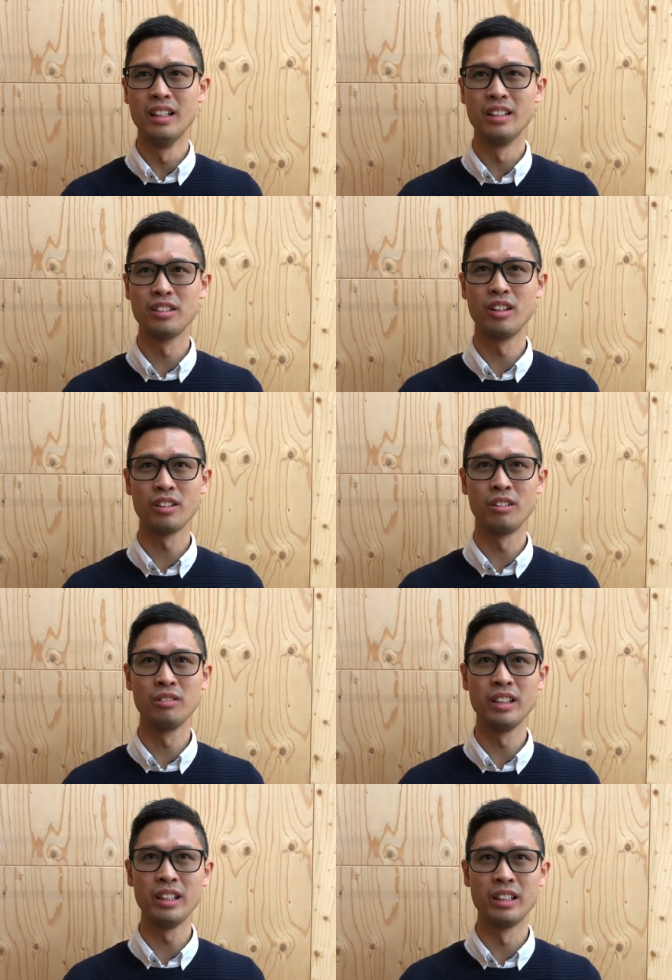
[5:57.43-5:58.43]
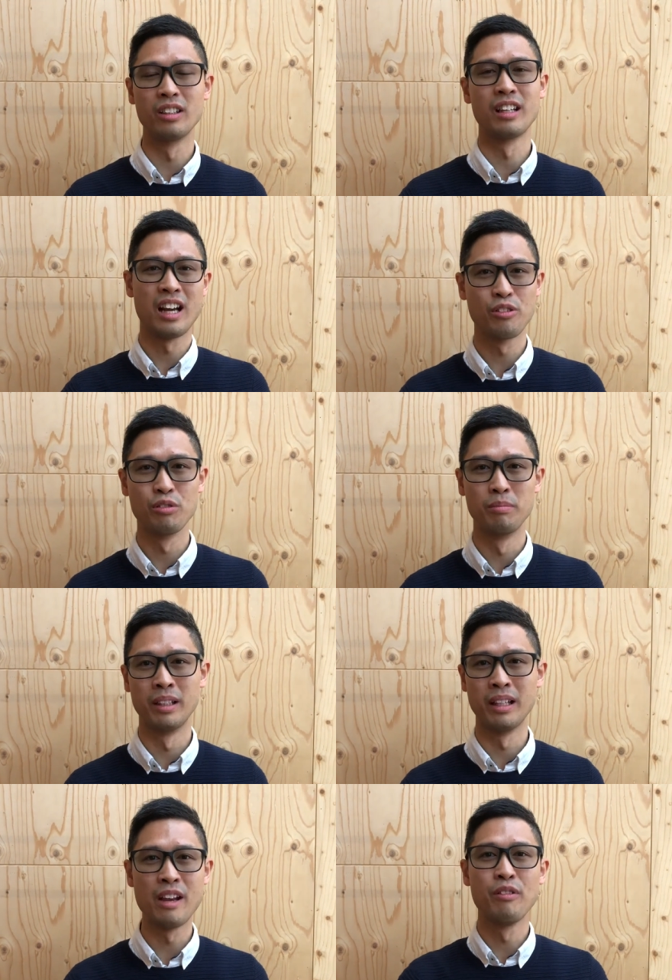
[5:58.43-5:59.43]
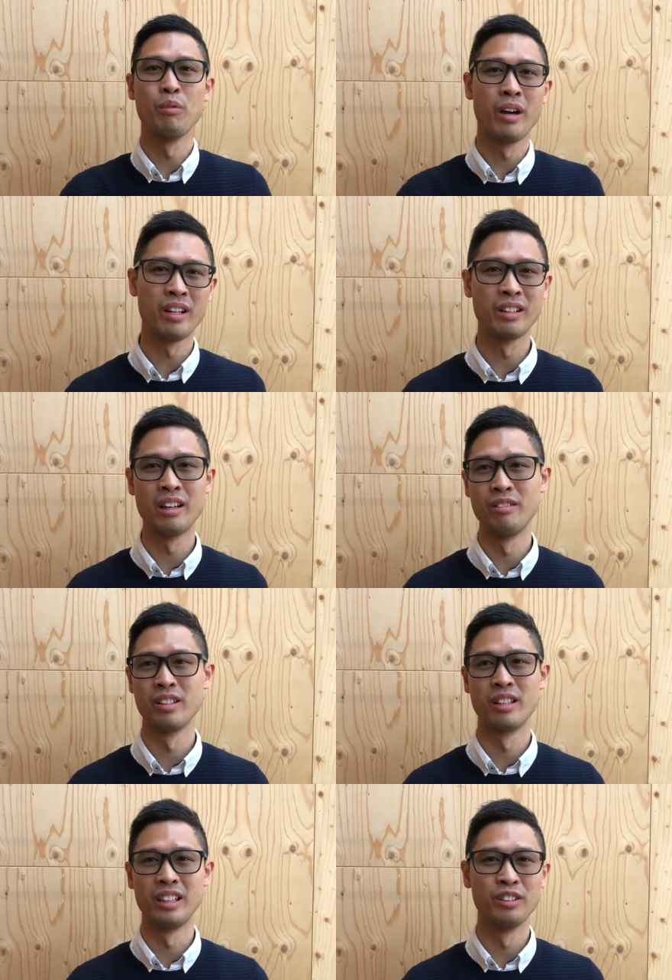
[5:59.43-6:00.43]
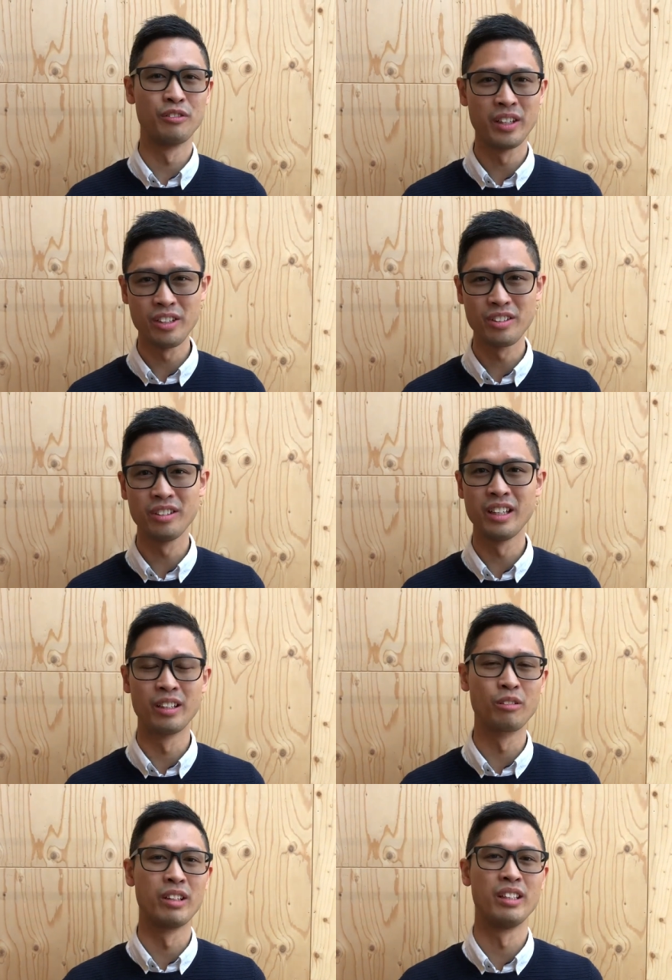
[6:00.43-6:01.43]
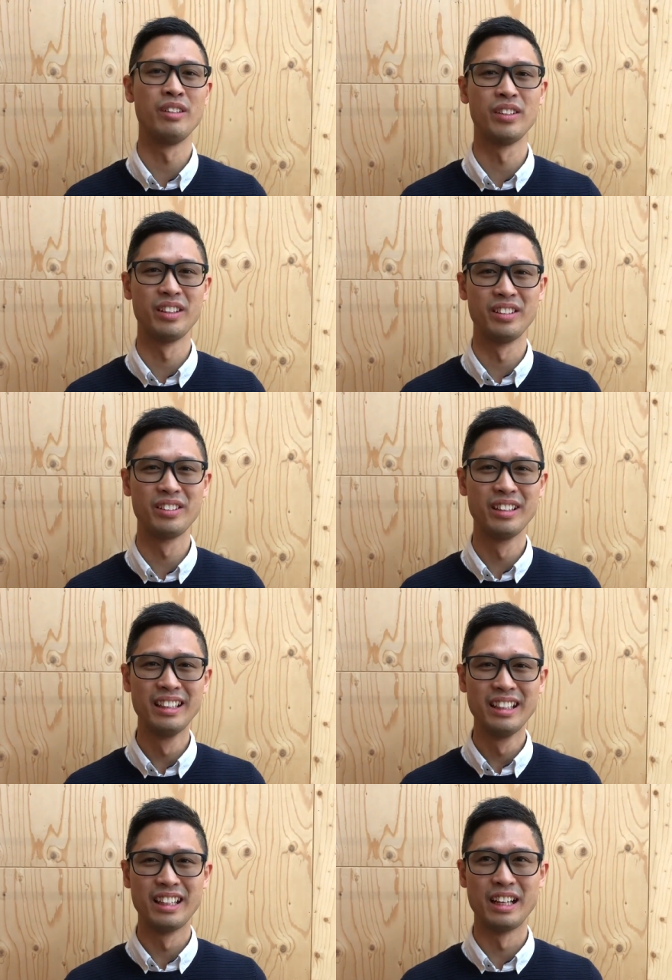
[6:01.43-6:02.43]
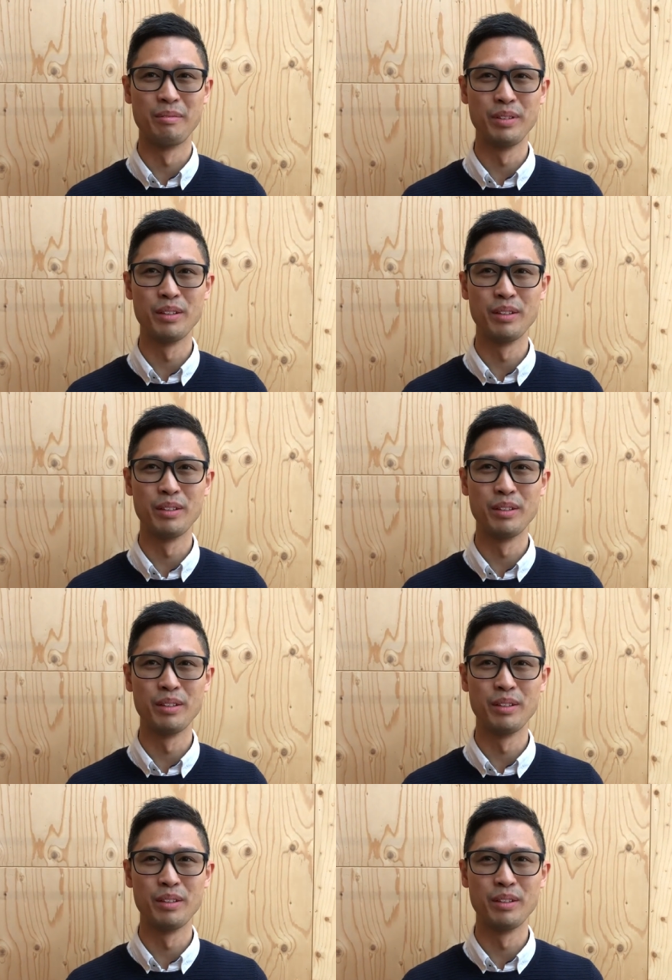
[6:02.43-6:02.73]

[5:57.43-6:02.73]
it's not only in the classroom but everywhere there is like, innovation and creativities. And